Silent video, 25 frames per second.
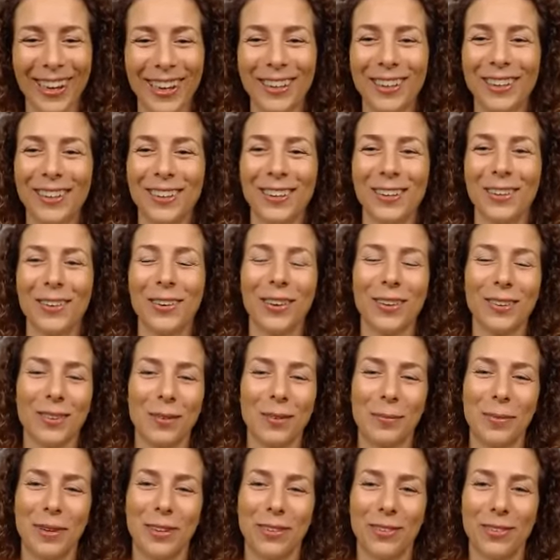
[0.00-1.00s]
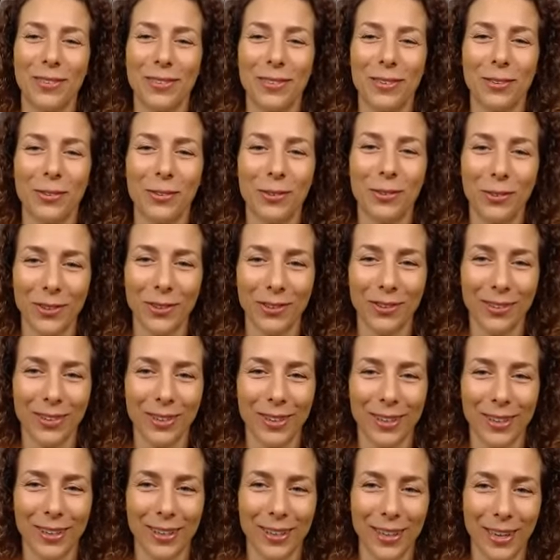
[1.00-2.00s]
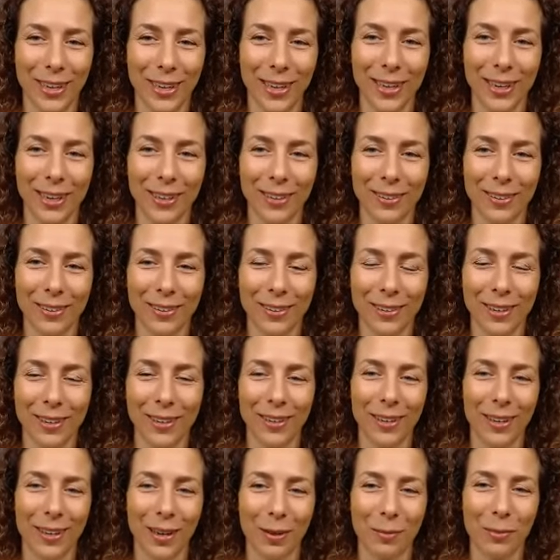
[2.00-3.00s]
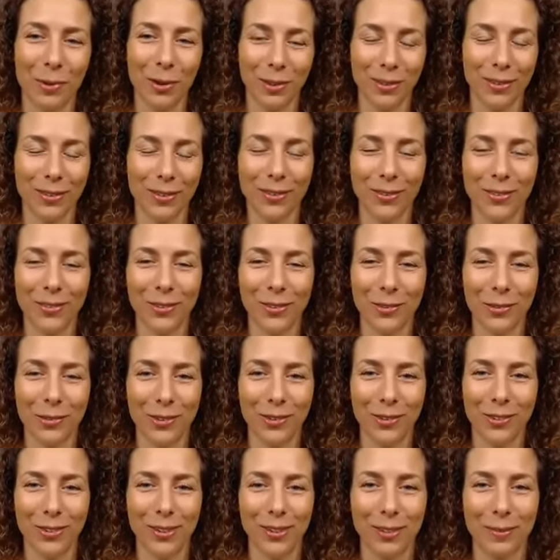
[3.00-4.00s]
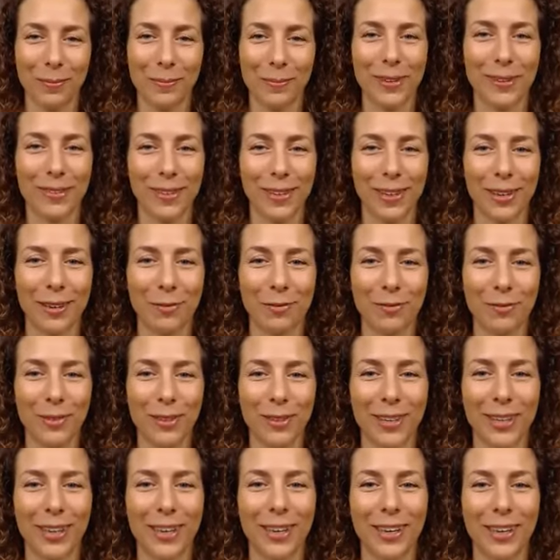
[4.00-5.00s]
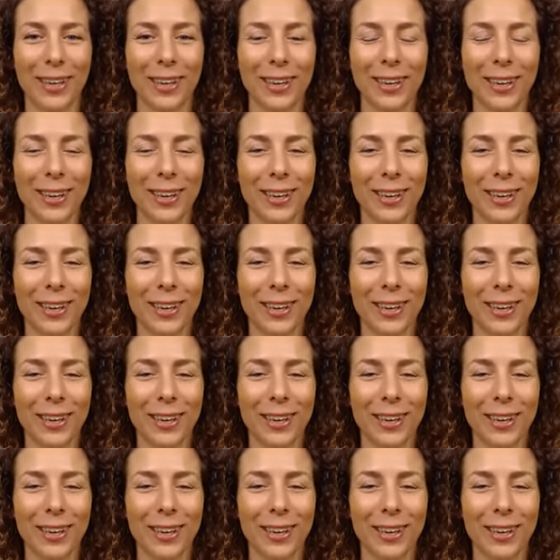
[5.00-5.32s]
and you also mentioned nutrition and diet, and I'm also a nutritionist myself, and I